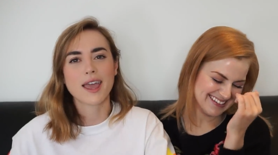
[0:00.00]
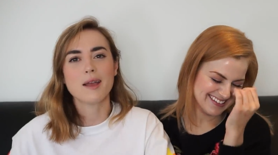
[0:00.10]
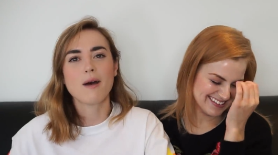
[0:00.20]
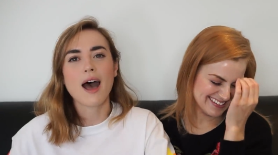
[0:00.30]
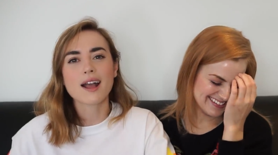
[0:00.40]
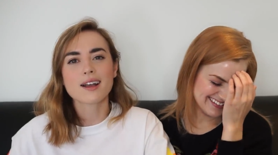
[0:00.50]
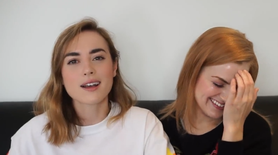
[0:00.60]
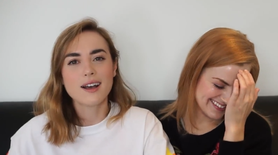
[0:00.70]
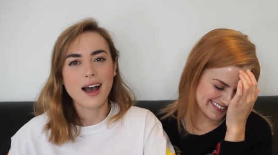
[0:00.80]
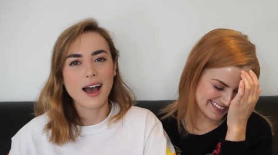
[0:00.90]
Speaker 1: came back
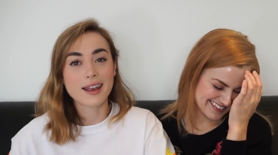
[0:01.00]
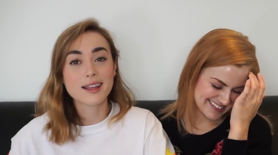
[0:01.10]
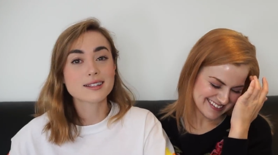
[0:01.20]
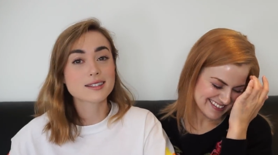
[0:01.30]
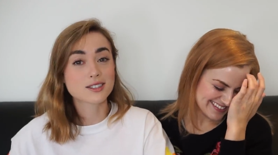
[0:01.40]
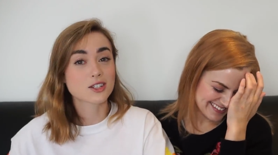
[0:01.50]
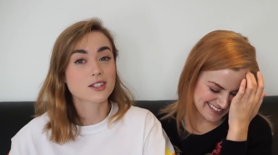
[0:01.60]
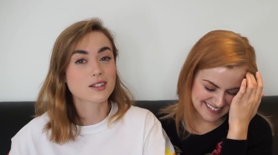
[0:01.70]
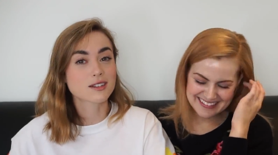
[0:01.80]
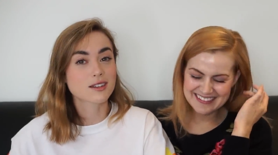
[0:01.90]
and it
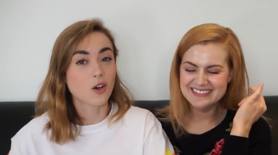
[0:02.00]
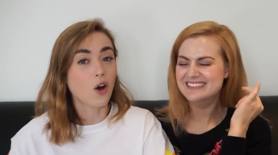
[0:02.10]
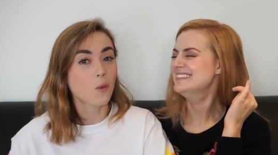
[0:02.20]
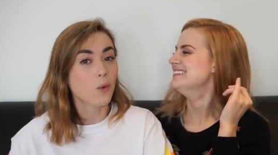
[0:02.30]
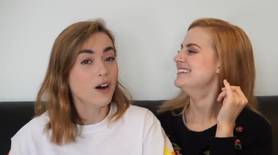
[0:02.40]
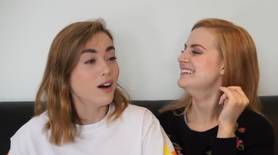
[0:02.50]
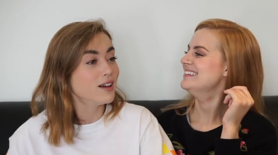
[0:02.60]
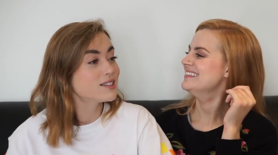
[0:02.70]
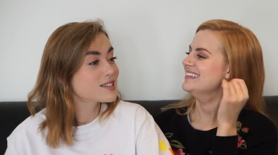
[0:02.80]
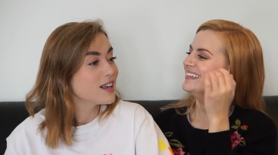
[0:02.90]
just got
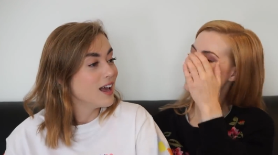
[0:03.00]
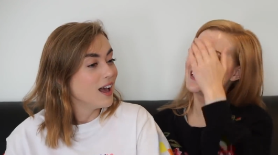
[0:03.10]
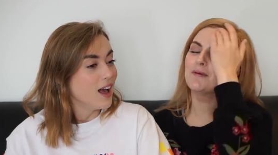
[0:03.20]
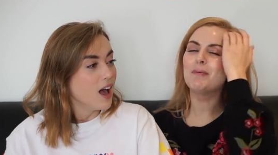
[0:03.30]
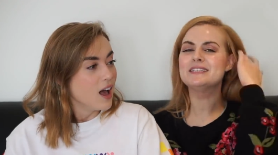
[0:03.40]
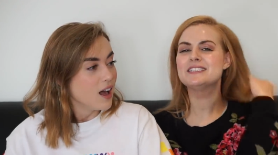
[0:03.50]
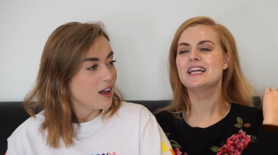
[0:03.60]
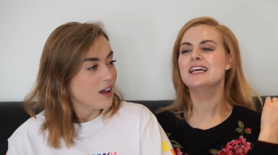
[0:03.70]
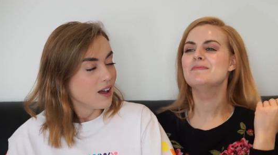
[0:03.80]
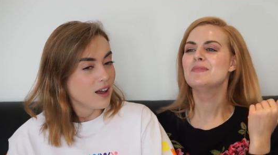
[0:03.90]
worse.
Speaker 2: So
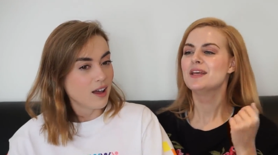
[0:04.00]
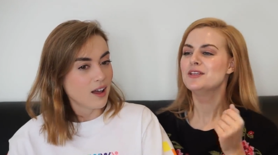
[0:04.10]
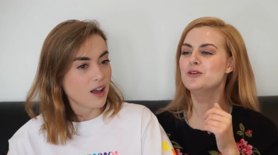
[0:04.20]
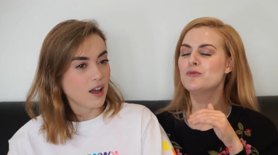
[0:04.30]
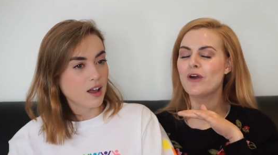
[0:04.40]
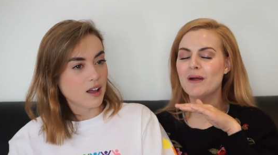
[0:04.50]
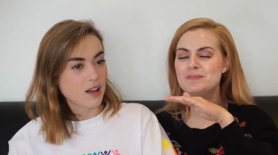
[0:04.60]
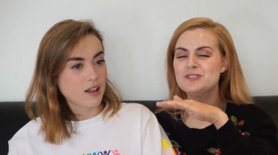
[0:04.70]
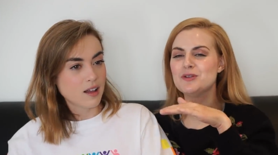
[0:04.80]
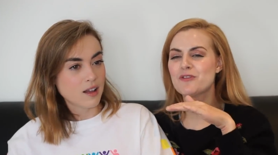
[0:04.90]
basically, you
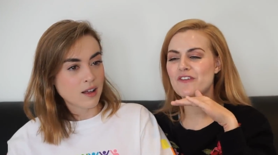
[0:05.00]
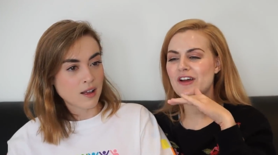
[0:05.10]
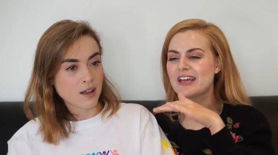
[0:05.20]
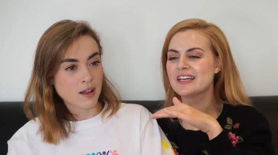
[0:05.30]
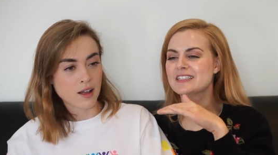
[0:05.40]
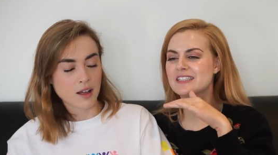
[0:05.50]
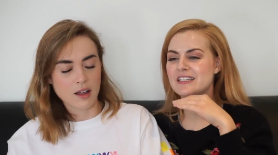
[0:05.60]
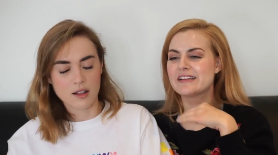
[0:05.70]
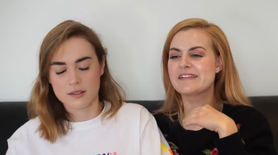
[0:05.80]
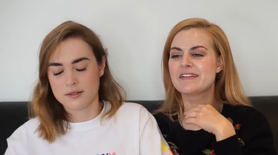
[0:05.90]
rubbed your fucking
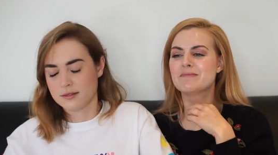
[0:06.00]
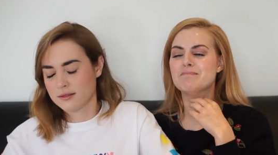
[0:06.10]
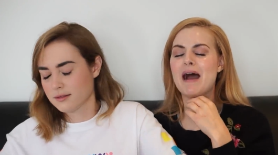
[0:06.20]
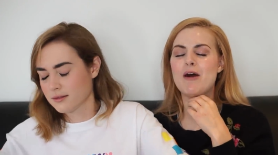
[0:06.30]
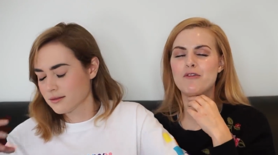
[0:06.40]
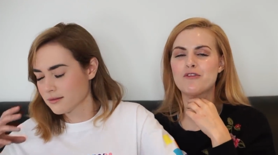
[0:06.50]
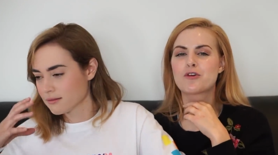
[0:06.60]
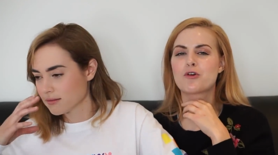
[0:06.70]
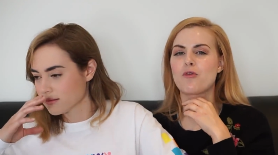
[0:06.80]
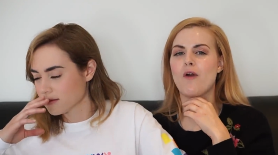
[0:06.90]
mouth
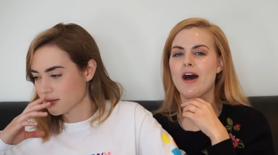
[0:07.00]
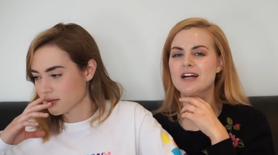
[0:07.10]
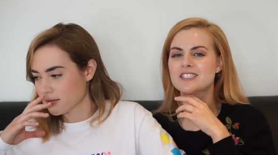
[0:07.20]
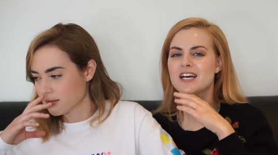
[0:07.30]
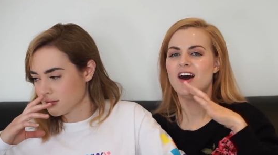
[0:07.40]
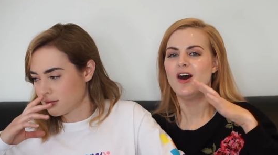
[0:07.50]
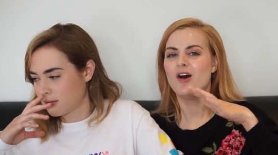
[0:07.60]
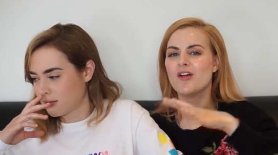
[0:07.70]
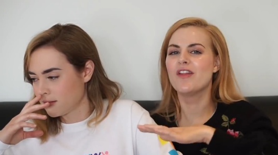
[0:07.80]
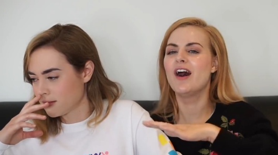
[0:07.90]
crud
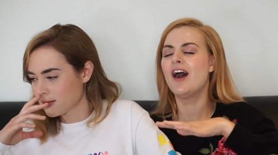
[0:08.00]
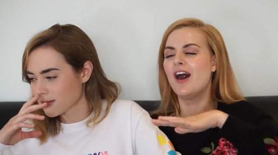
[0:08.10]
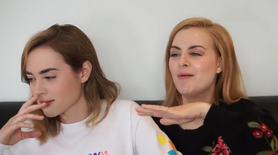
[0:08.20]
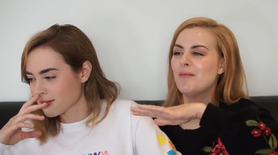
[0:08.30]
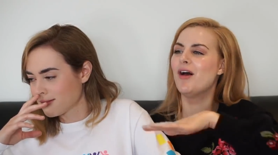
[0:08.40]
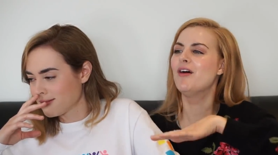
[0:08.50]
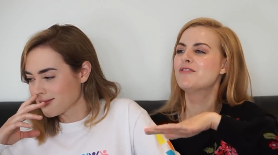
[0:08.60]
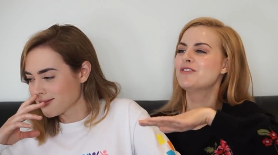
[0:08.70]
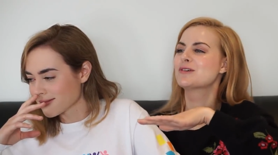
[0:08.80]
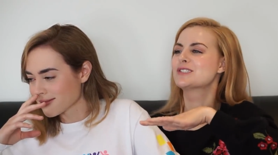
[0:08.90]
on the arm of your